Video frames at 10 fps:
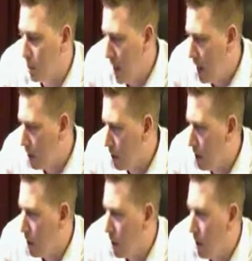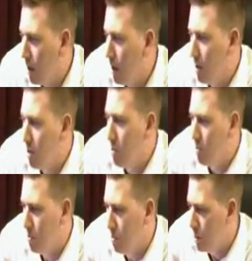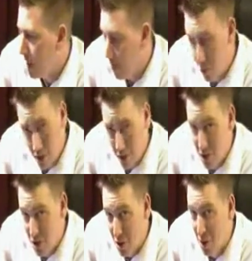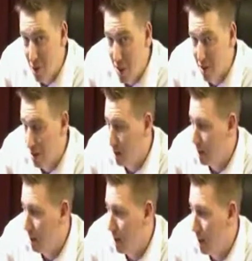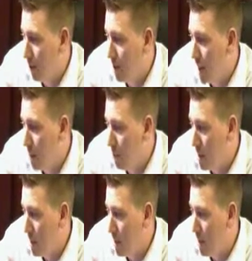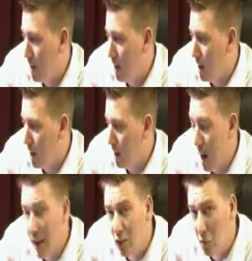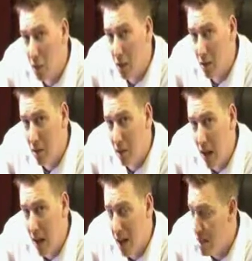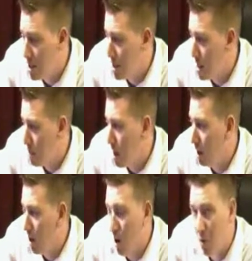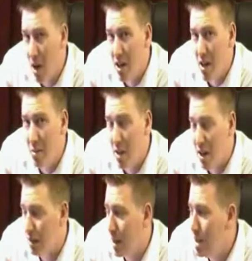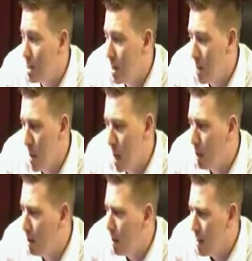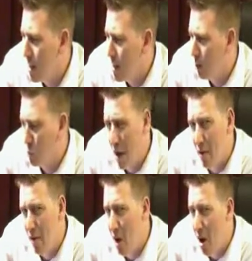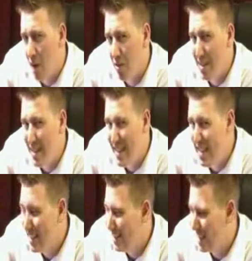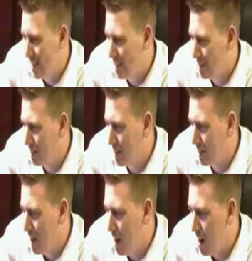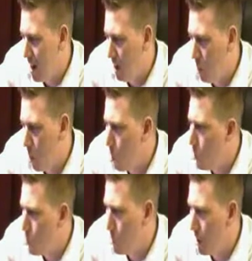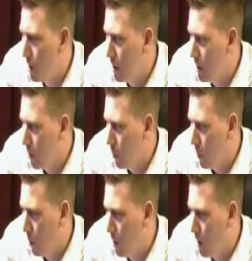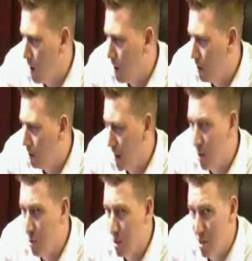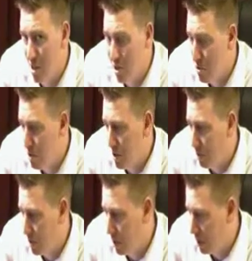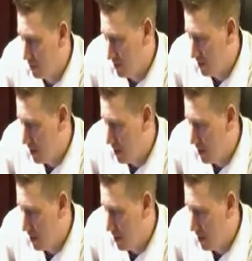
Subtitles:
designer, you definitely should know the basics, if not be an expert at HTML already, because HTML is by far the easiest code or language you could learn.